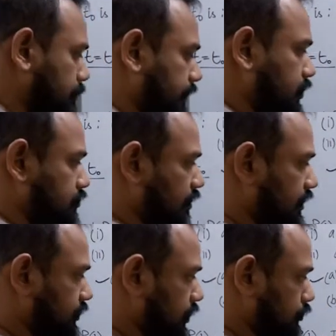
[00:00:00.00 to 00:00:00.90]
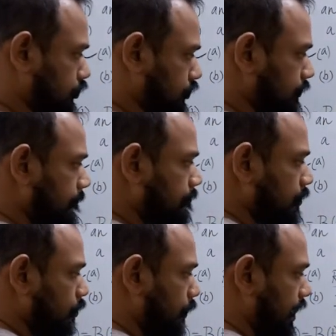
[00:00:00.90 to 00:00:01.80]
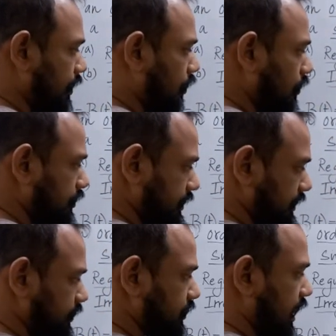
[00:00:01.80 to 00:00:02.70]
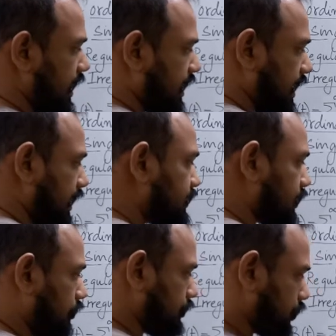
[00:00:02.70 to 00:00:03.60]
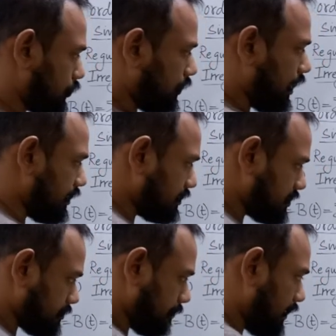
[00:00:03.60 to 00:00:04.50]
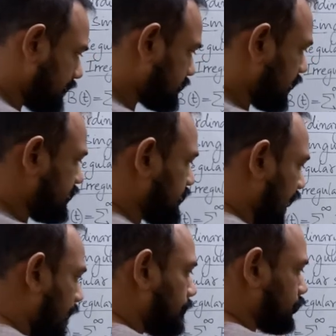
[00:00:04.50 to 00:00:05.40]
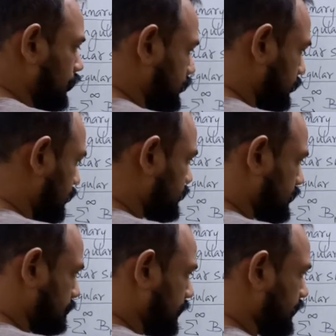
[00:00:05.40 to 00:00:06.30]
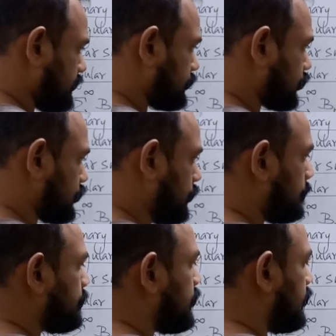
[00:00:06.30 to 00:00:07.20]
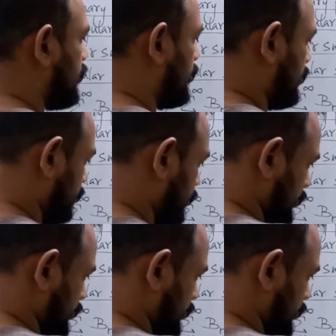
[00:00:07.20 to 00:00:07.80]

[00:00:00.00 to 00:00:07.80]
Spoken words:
the trial solution where all these AKs are also undetermined and M is also undetermined. So of course